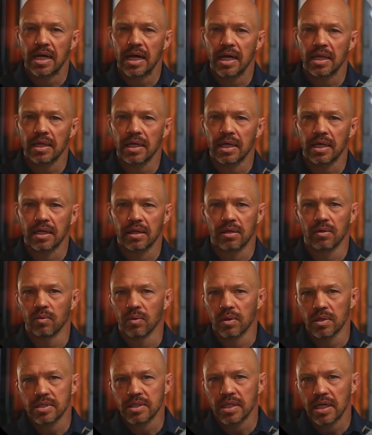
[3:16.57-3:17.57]
not like the
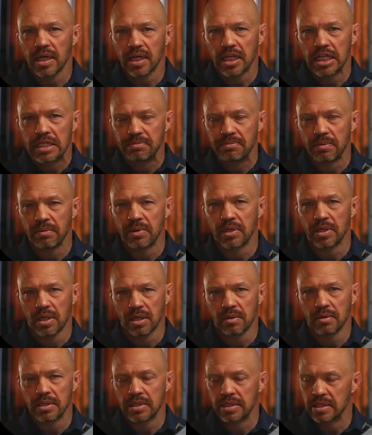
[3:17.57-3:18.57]
worst case, but we
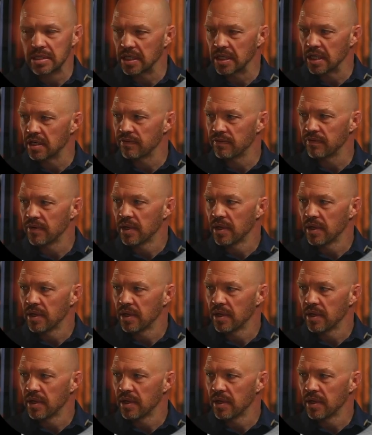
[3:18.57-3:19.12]
know it's stiff,